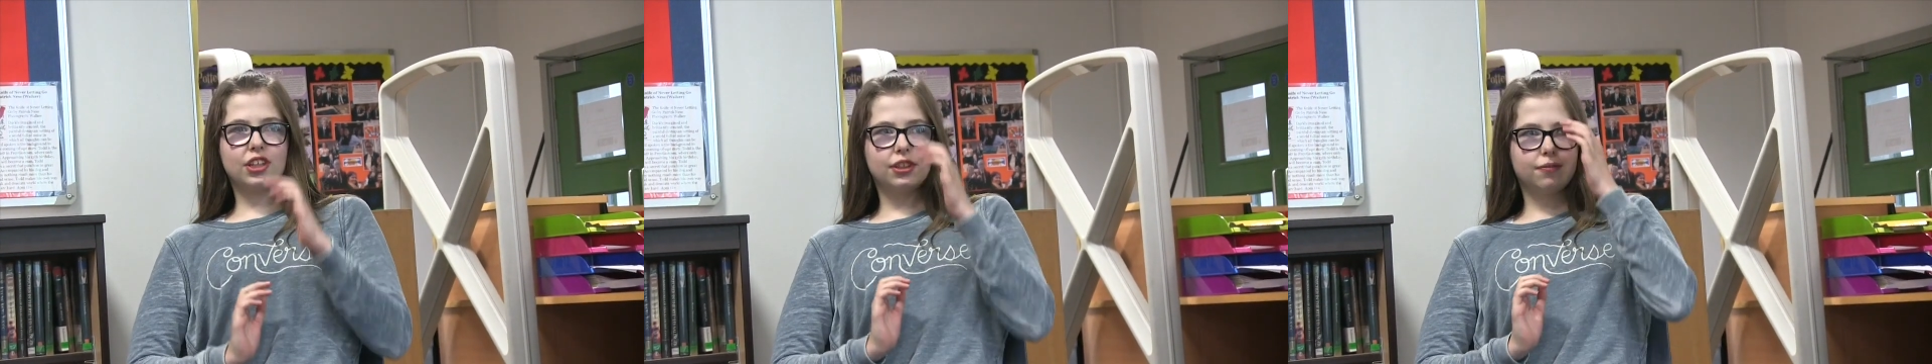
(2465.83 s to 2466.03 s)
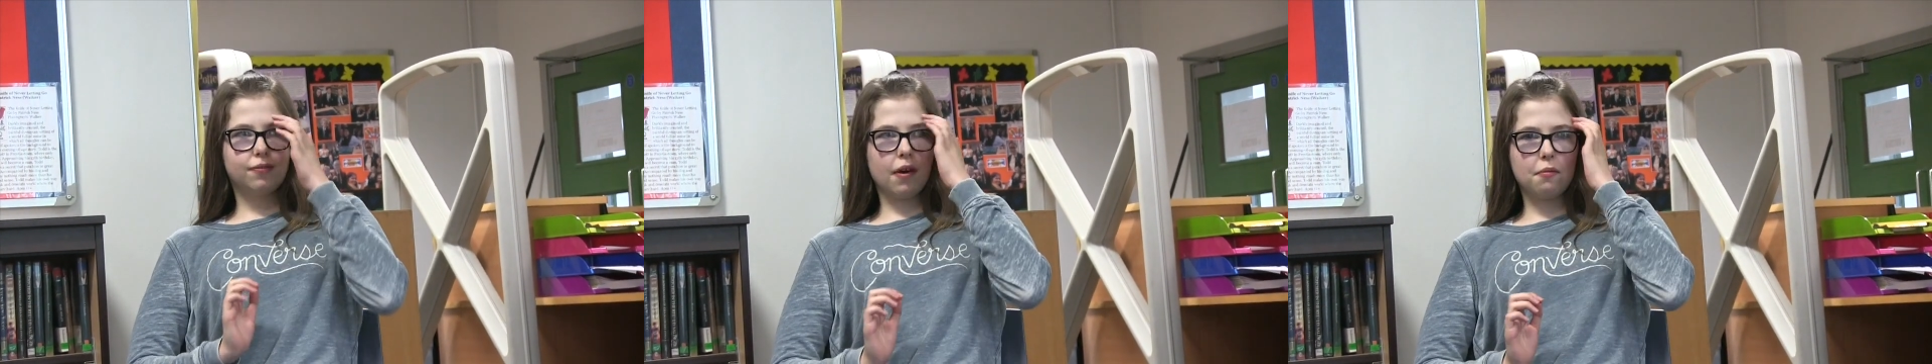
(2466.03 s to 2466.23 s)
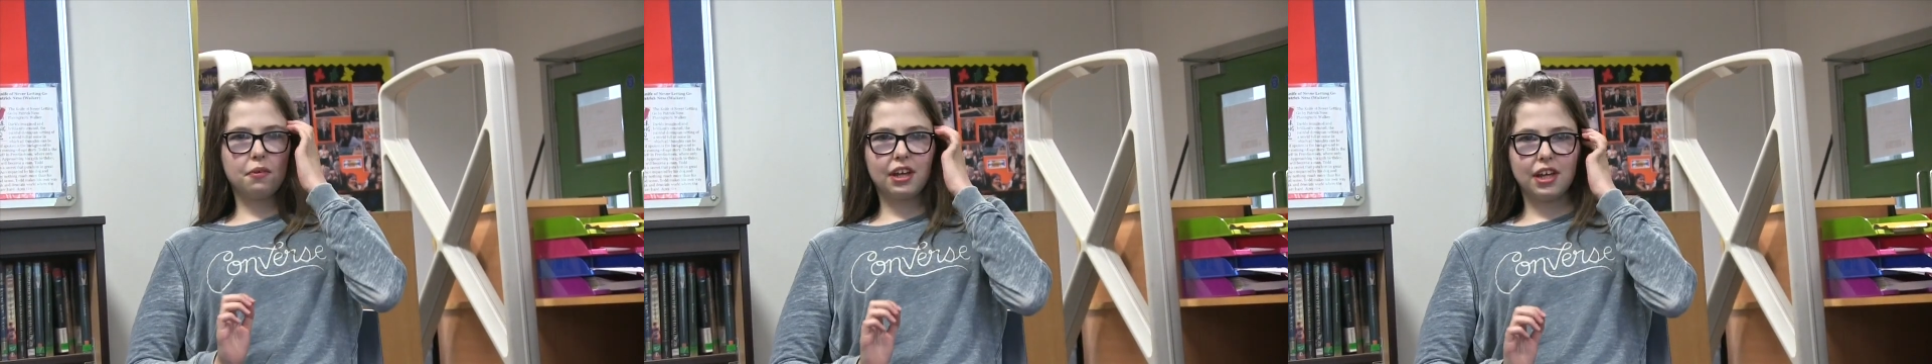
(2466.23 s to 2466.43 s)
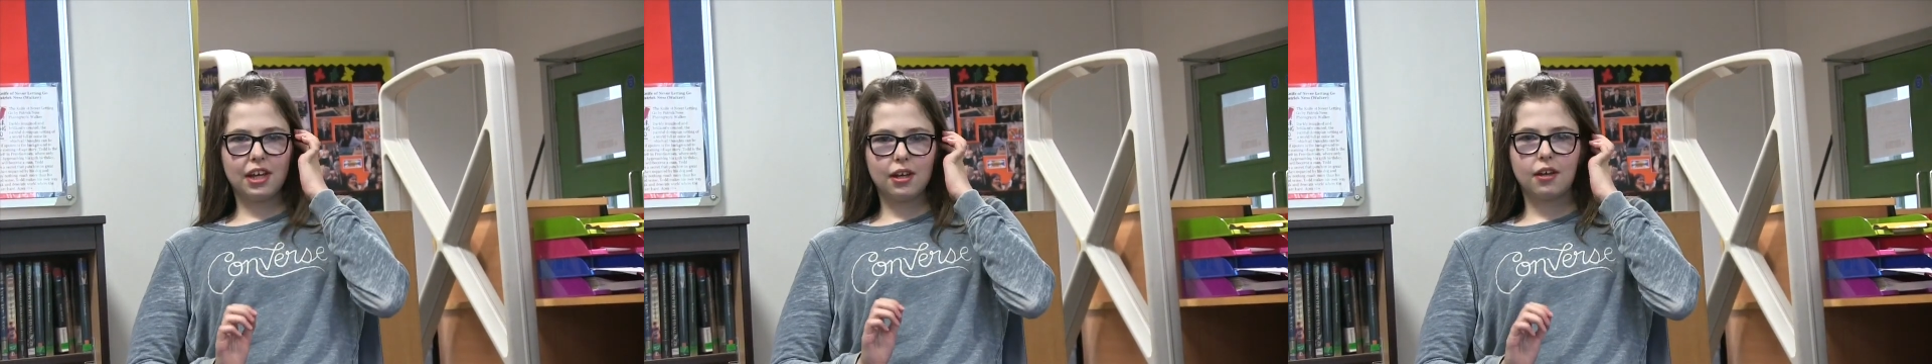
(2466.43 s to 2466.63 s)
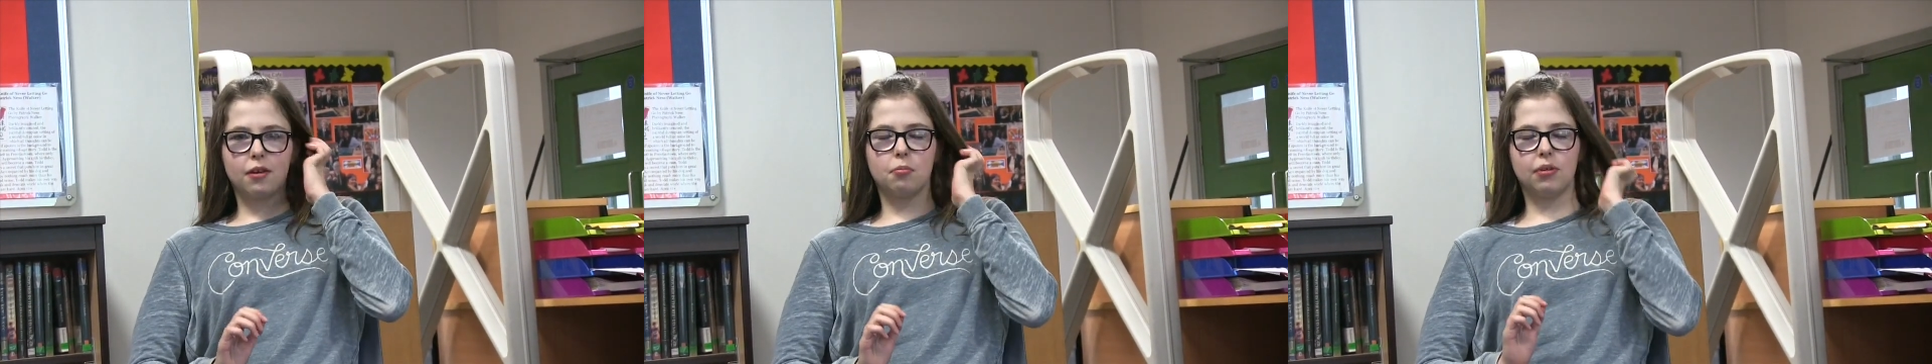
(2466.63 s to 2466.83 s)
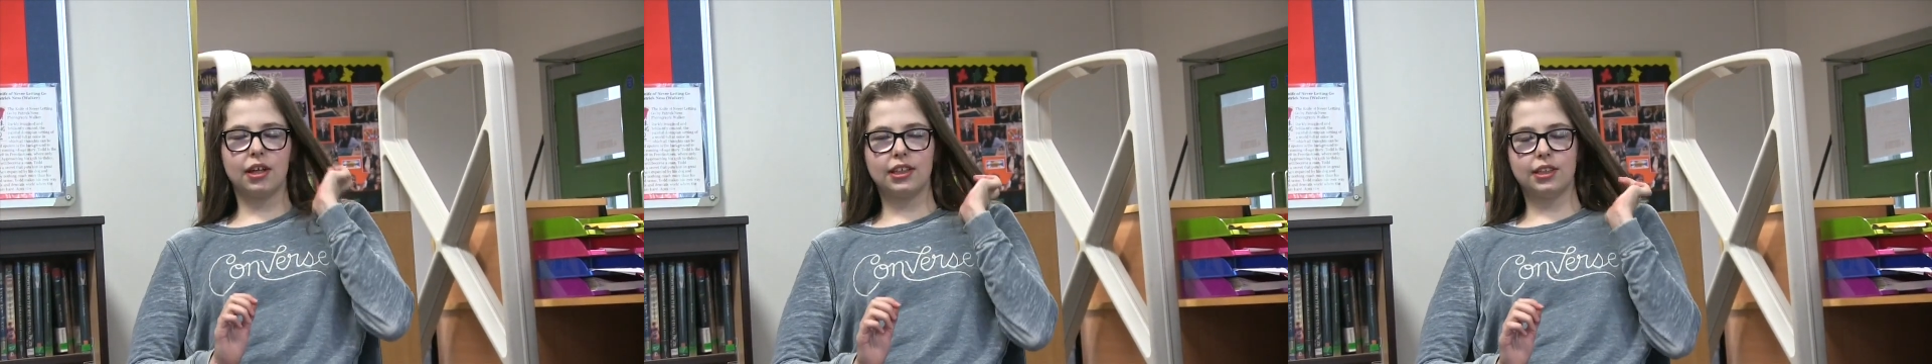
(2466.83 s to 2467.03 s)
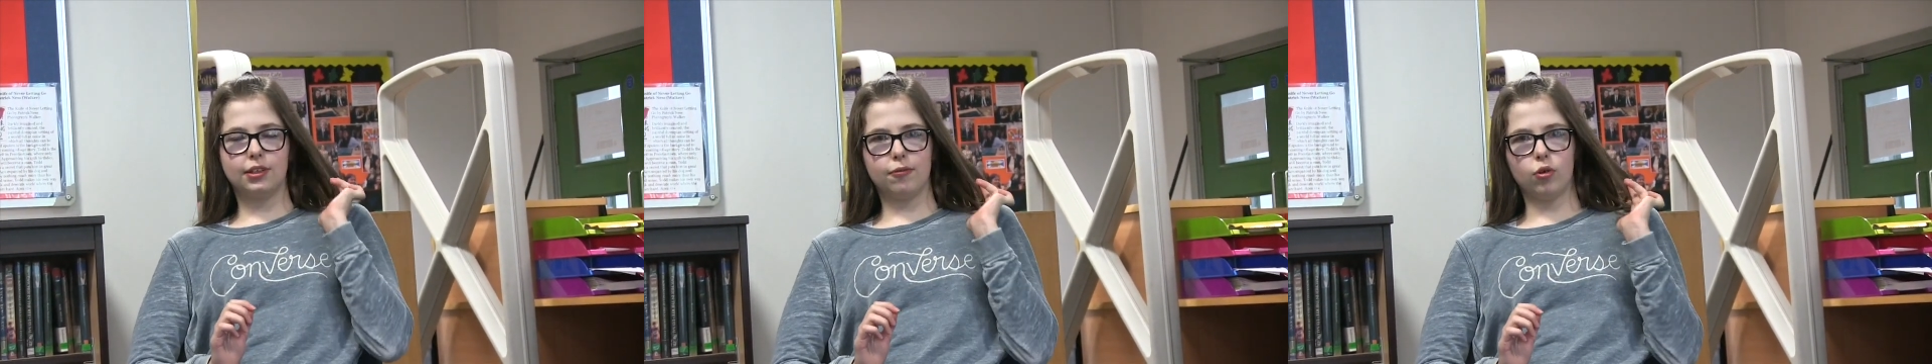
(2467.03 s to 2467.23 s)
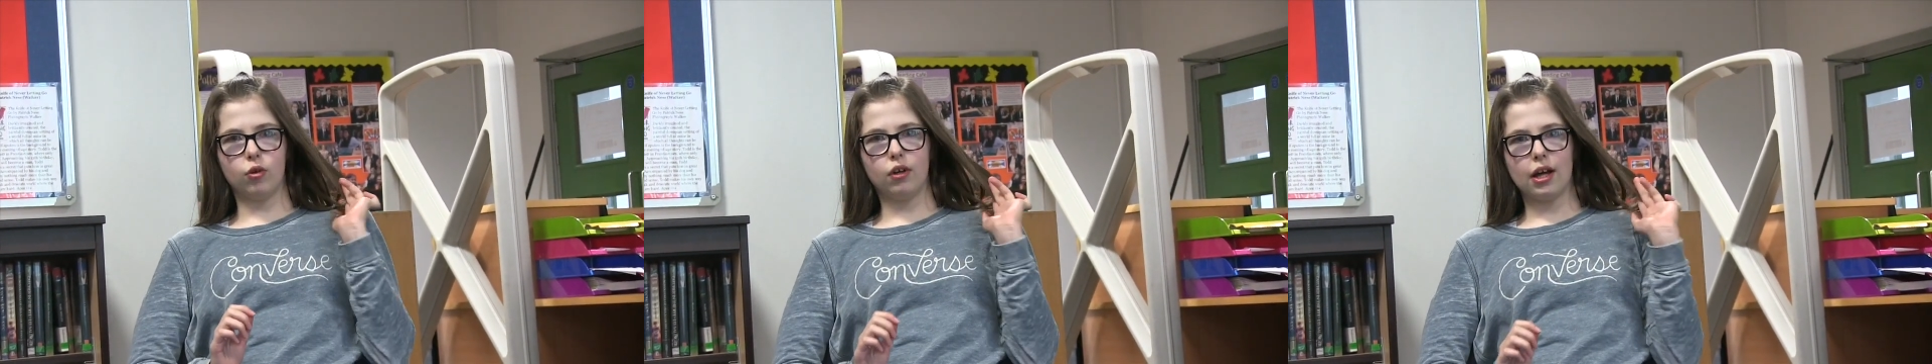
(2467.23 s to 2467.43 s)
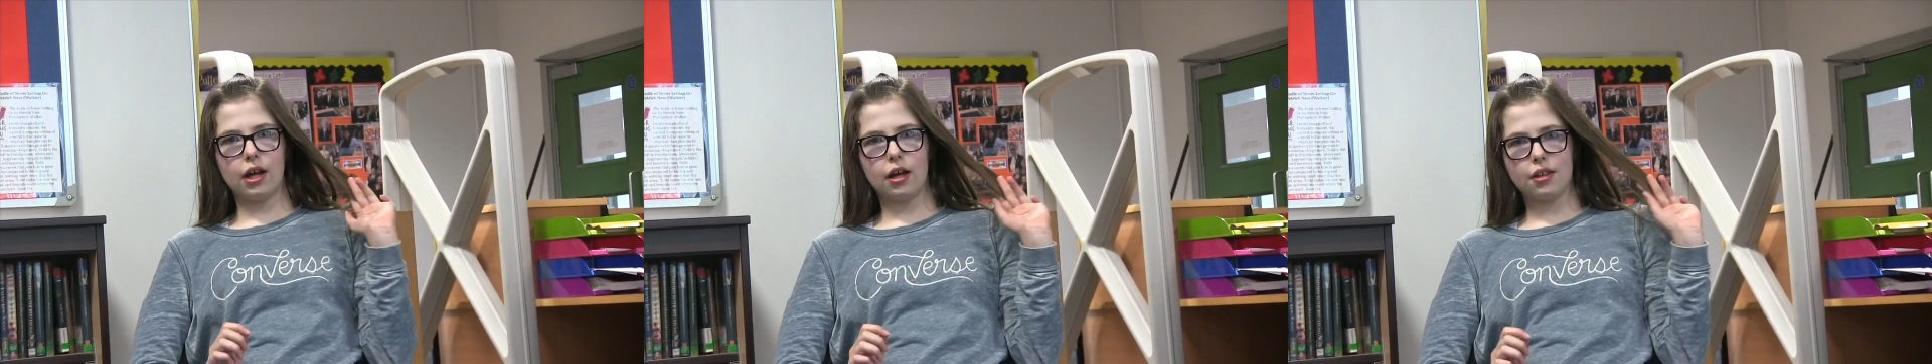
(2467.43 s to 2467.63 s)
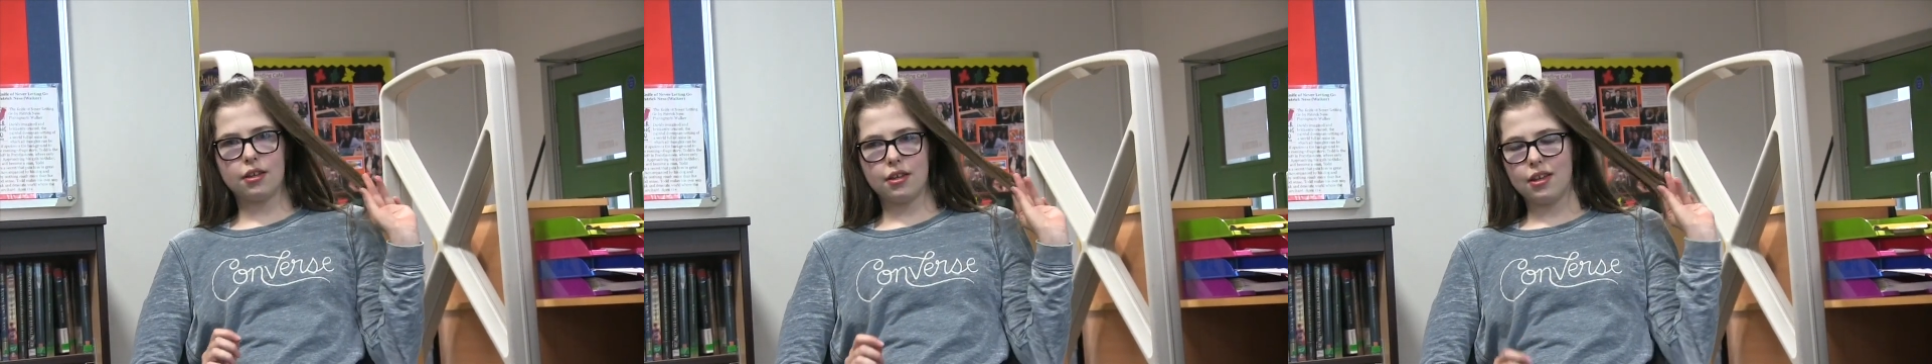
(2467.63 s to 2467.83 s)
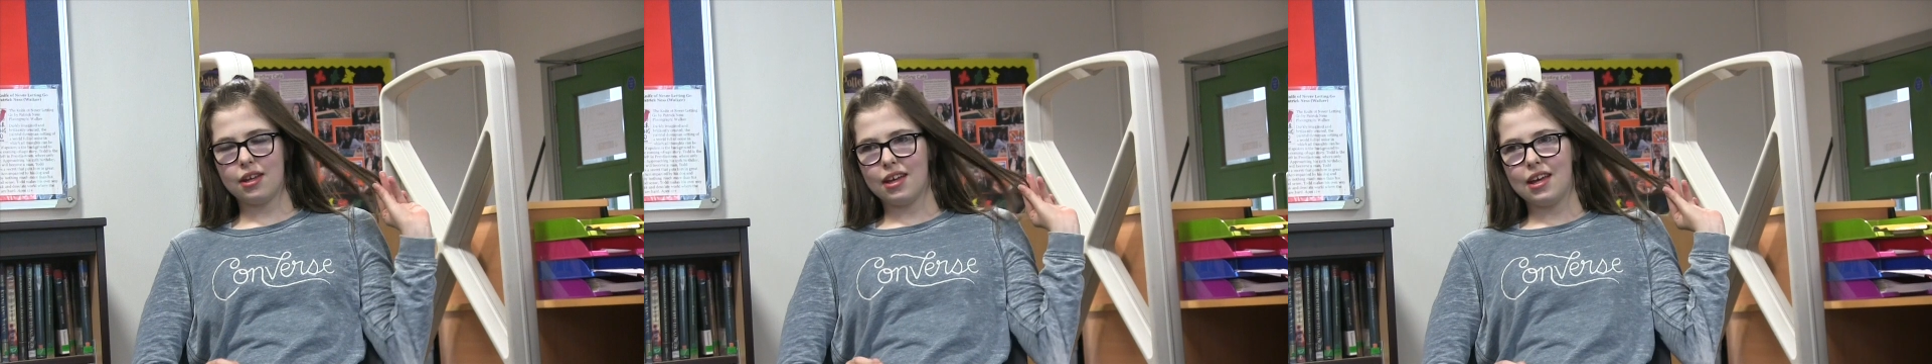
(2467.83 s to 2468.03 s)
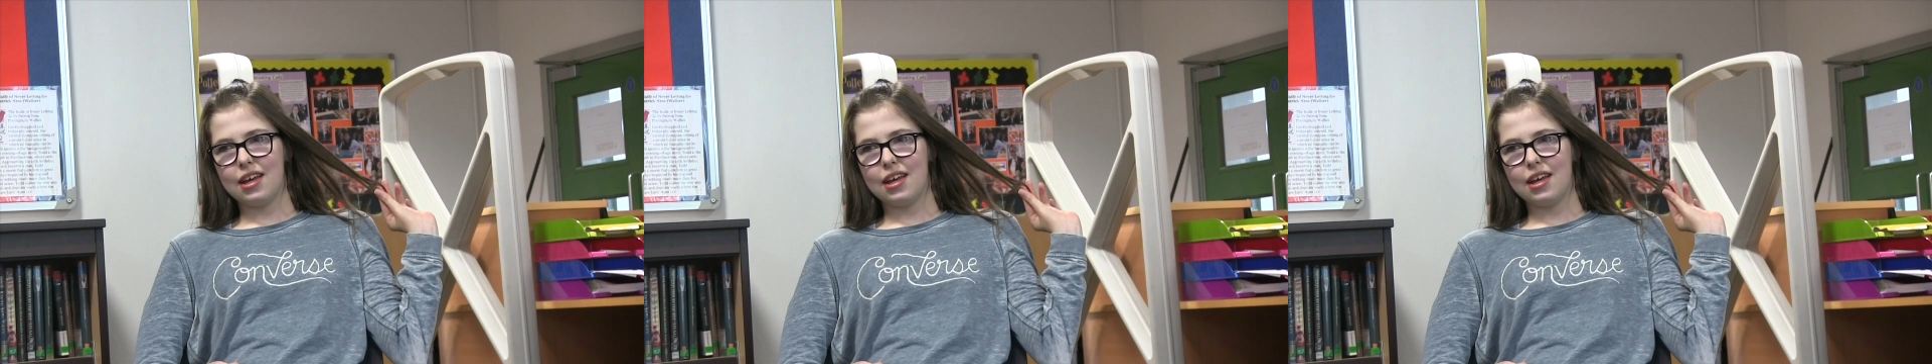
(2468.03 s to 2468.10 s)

is very plentiful, and